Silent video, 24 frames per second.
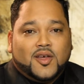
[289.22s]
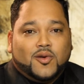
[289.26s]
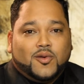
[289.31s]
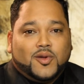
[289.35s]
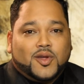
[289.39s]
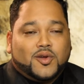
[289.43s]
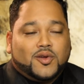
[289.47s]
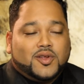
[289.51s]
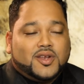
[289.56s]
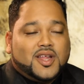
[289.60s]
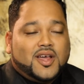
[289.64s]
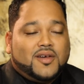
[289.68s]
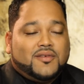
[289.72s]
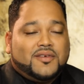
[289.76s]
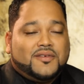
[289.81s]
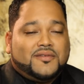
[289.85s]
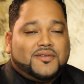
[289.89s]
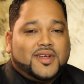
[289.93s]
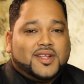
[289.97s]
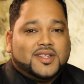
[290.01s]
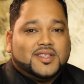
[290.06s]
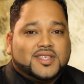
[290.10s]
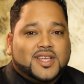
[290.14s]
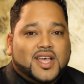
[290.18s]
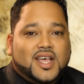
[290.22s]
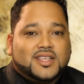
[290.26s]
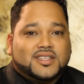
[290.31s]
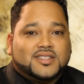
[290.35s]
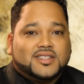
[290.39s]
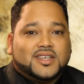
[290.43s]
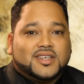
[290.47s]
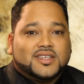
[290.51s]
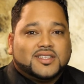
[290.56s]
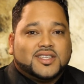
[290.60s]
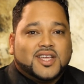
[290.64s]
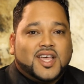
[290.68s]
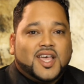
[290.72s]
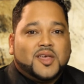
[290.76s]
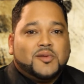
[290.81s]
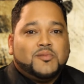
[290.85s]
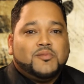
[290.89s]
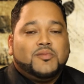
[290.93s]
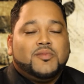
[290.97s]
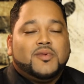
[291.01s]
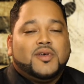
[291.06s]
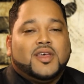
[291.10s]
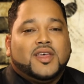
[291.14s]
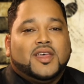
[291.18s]
We're going to have a fantastic
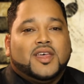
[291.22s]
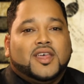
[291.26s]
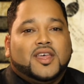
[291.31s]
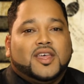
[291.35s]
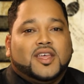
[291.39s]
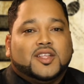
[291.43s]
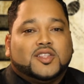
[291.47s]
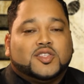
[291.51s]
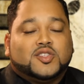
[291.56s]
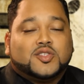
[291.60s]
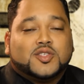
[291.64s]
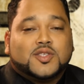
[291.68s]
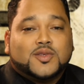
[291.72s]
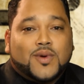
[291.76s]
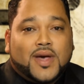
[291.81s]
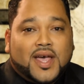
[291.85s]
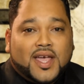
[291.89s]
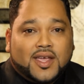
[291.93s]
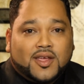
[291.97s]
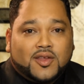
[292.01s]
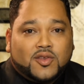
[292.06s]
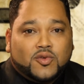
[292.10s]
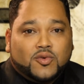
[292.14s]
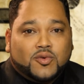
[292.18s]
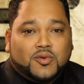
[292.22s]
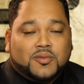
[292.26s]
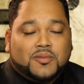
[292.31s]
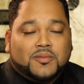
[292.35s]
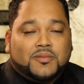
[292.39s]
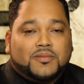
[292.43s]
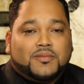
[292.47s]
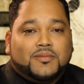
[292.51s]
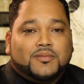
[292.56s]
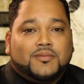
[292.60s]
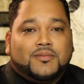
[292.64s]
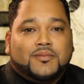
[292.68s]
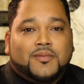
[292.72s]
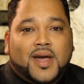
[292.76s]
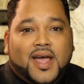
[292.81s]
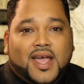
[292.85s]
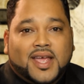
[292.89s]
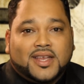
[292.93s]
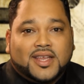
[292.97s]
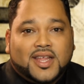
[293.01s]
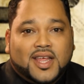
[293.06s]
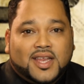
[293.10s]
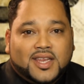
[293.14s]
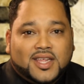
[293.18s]
time. It's Zueignung, my
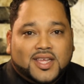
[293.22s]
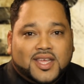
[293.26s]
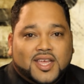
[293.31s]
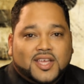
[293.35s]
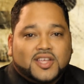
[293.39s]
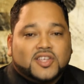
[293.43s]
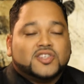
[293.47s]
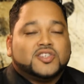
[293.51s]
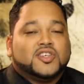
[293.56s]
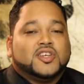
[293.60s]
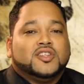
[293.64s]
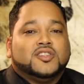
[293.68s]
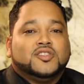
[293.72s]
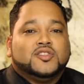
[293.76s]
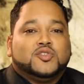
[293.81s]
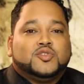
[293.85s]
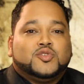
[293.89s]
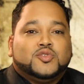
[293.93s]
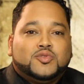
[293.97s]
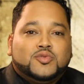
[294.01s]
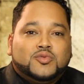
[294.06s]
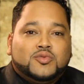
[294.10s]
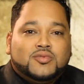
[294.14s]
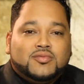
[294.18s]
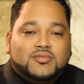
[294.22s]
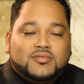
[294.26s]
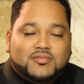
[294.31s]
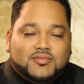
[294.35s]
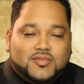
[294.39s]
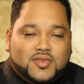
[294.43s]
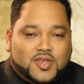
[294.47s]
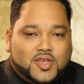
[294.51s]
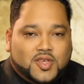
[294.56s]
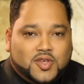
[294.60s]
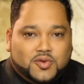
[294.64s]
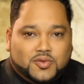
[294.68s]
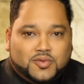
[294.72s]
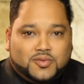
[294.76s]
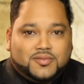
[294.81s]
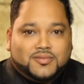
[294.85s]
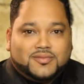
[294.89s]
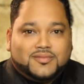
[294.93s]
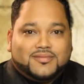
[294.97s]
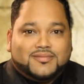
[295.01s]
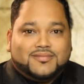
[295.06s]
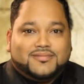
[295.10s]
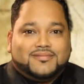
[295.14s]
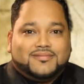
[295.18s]
dedication to you.